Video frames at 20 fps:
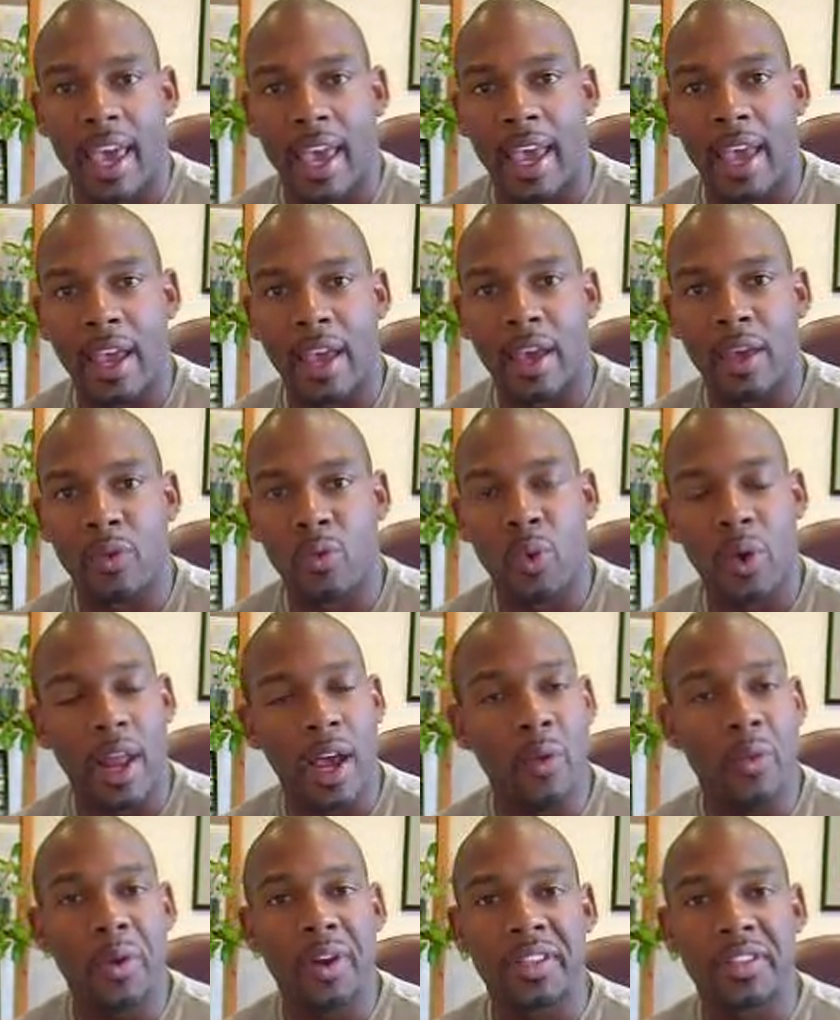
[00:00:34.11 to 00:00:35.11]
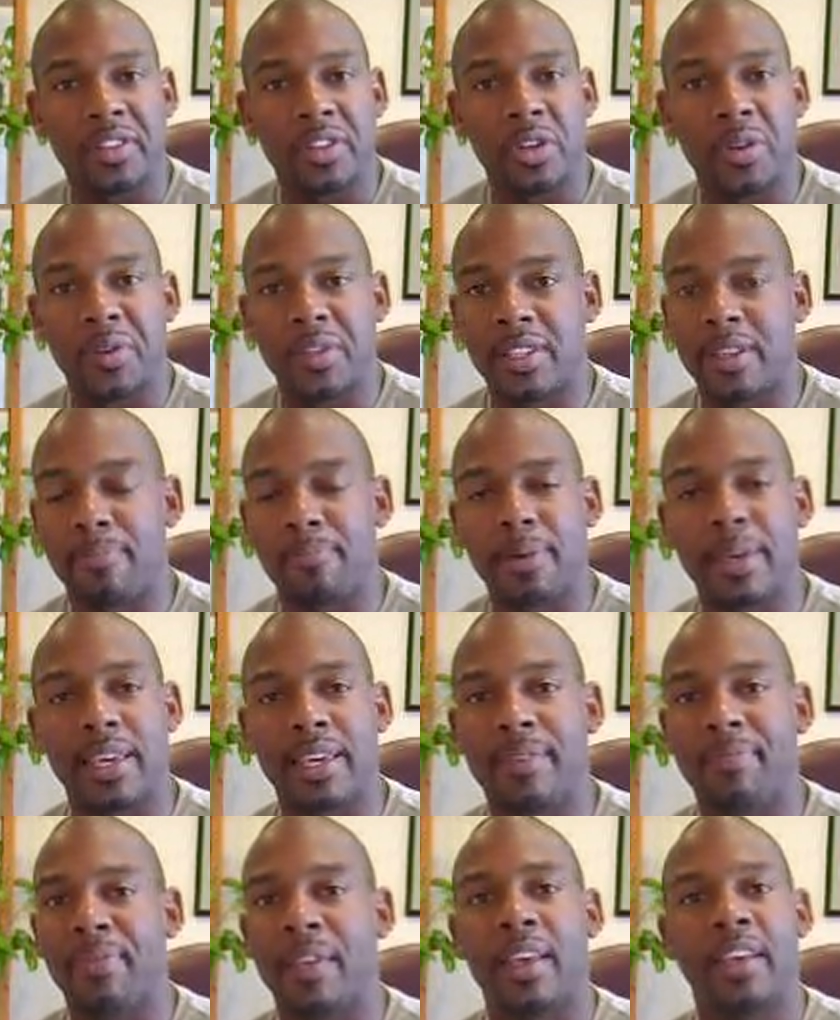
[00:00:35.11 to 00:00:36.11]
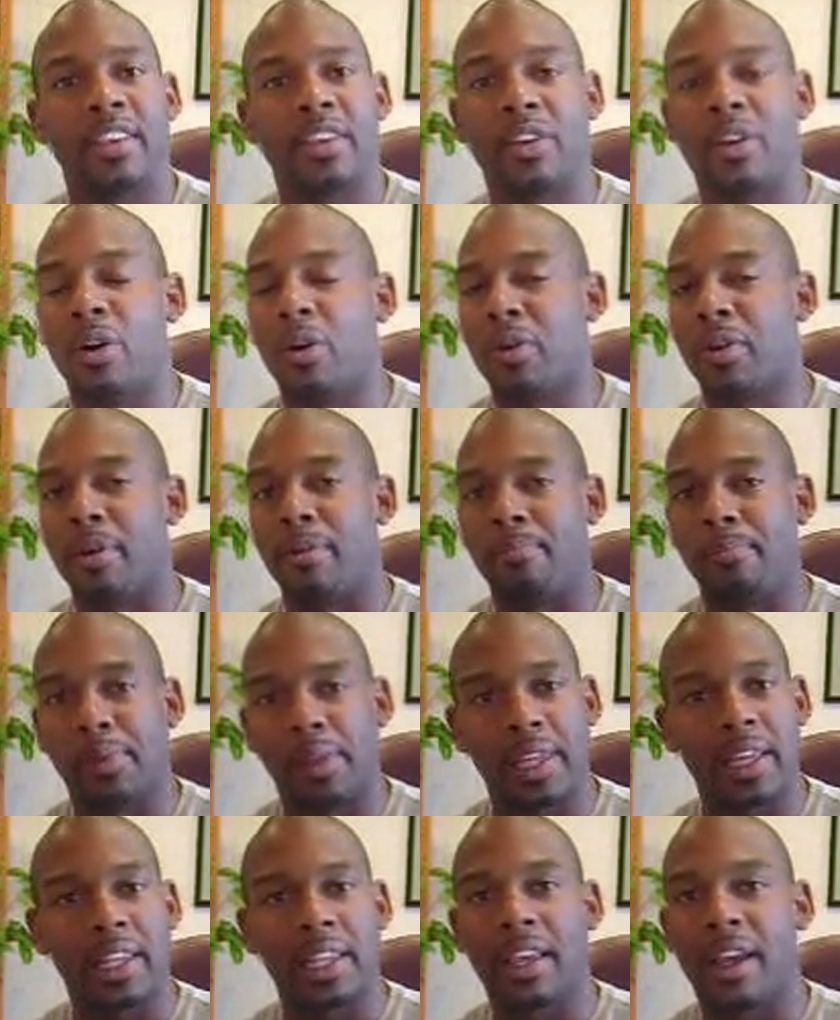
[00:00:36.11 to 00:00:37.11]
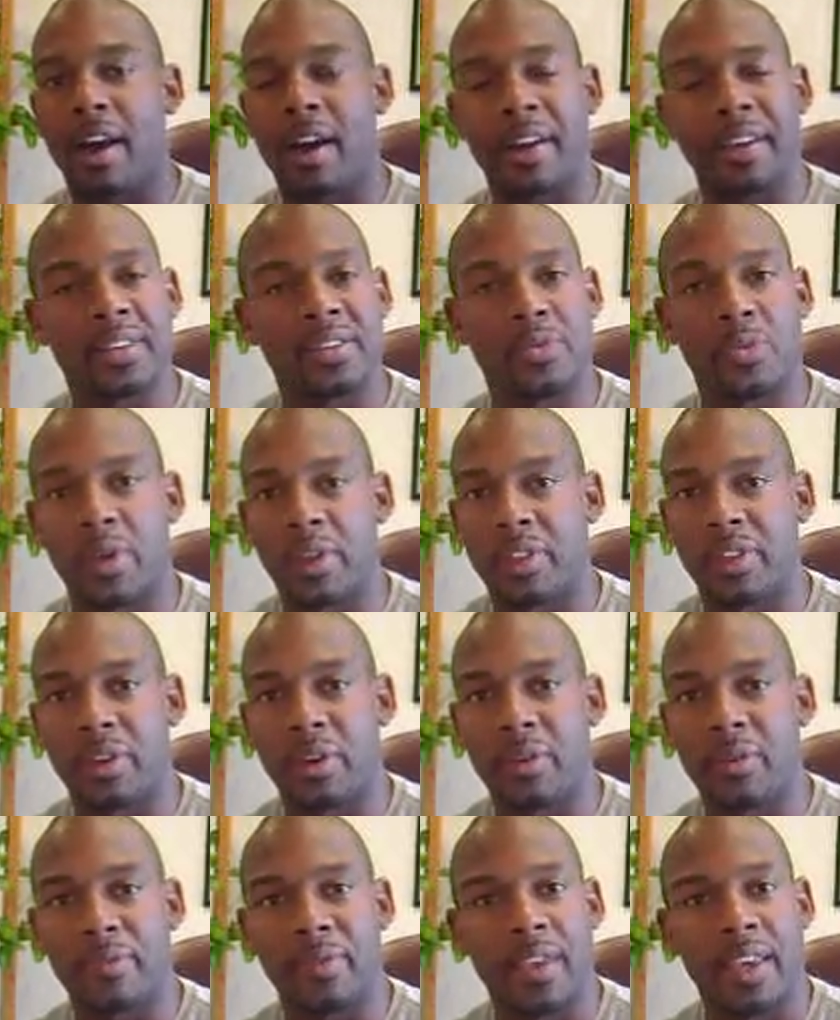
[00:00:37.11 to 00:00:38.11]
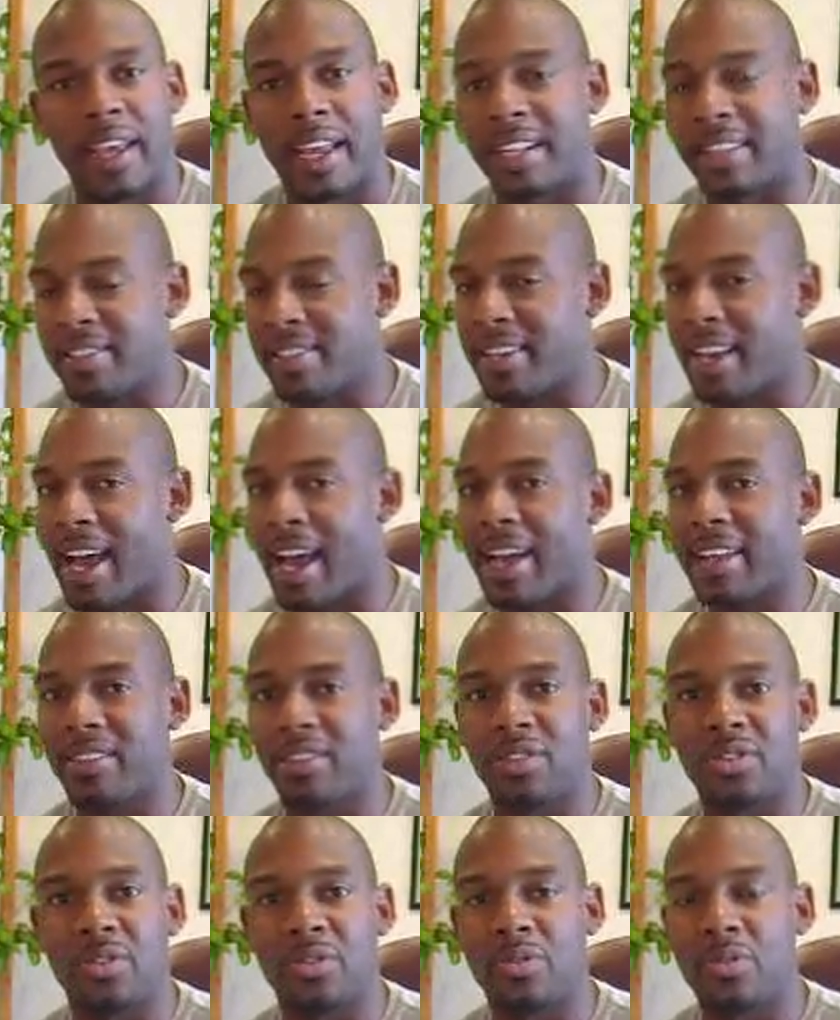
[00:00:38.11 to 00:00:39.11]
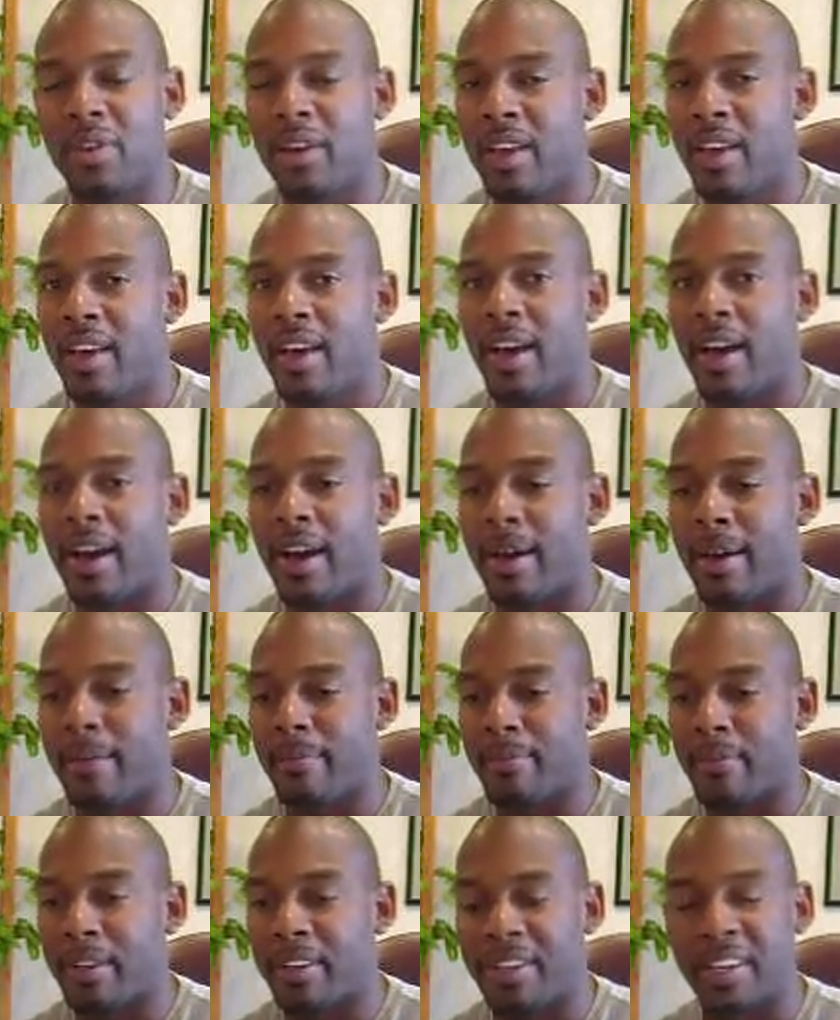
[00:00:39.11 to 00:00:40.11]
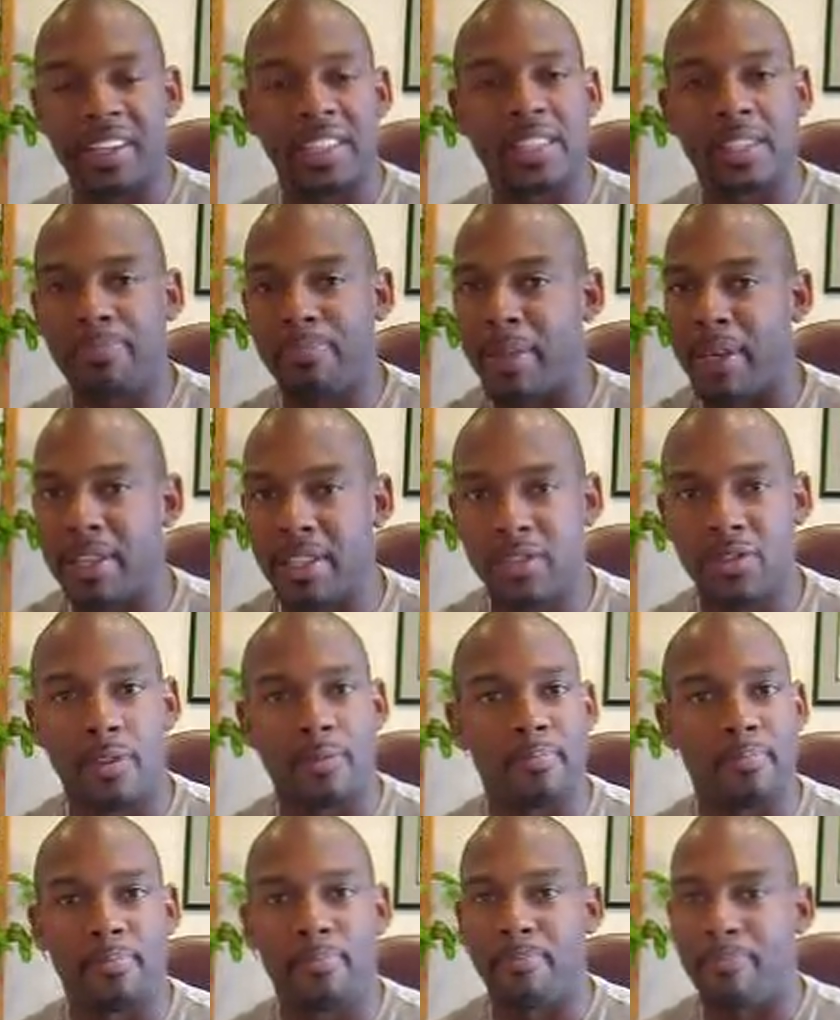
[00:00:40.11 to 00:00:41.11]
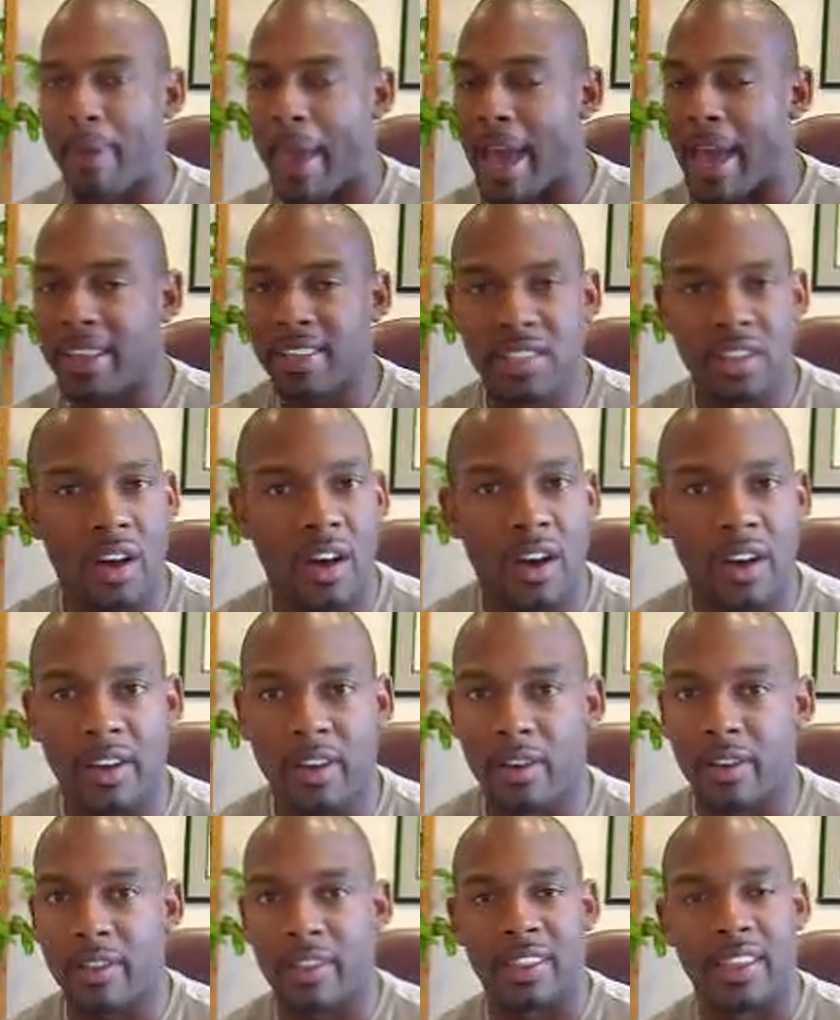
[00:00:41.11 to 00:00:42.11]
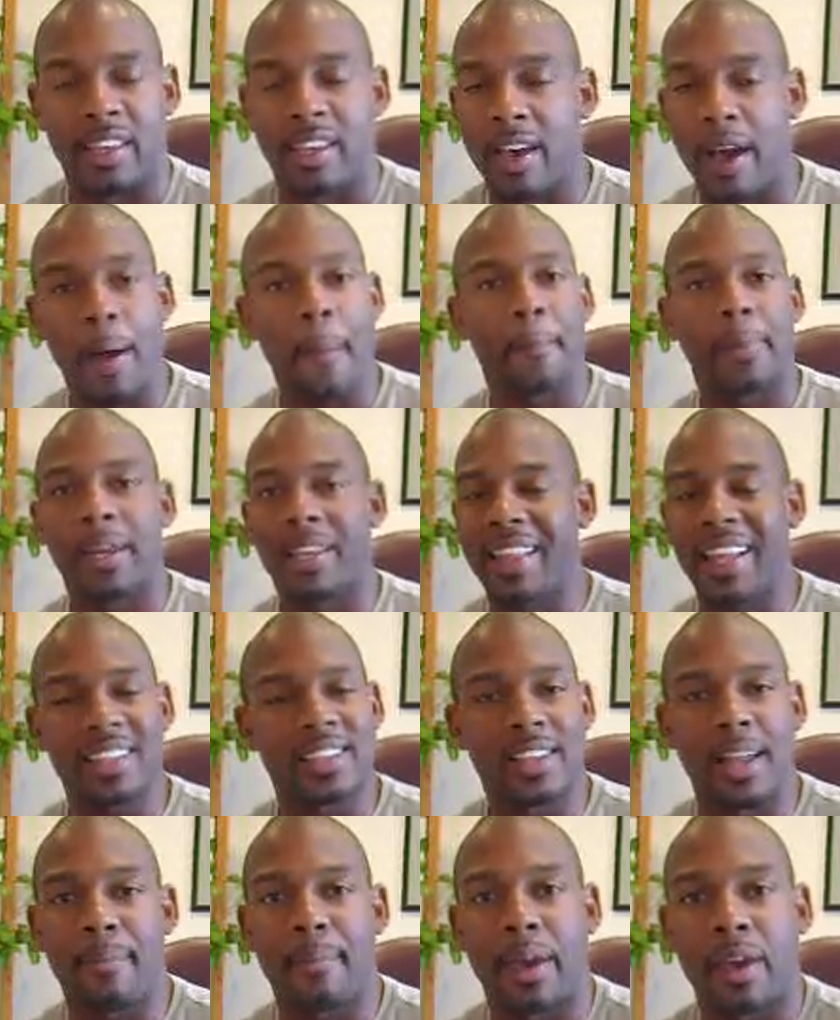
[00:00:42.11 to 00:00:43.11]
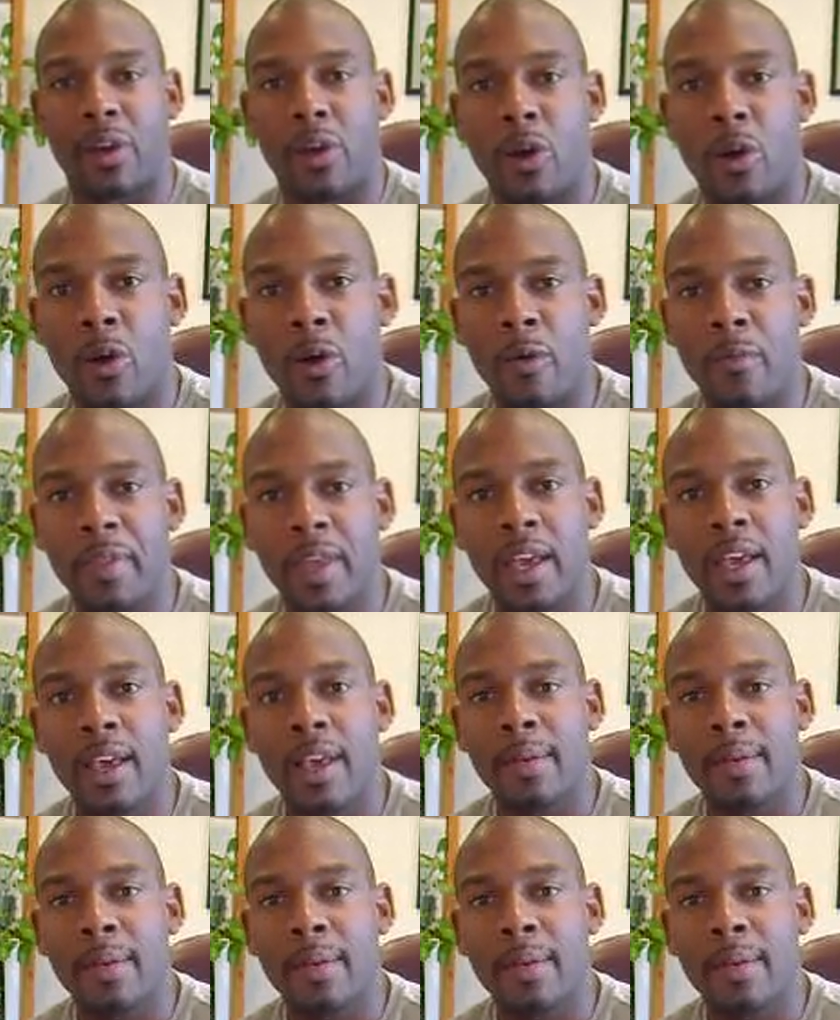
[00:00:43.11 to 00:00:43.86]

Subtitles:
And what I wanted to do is to be, completely honest with you. It's not to dismiss or bad talk the company. That's not my goal.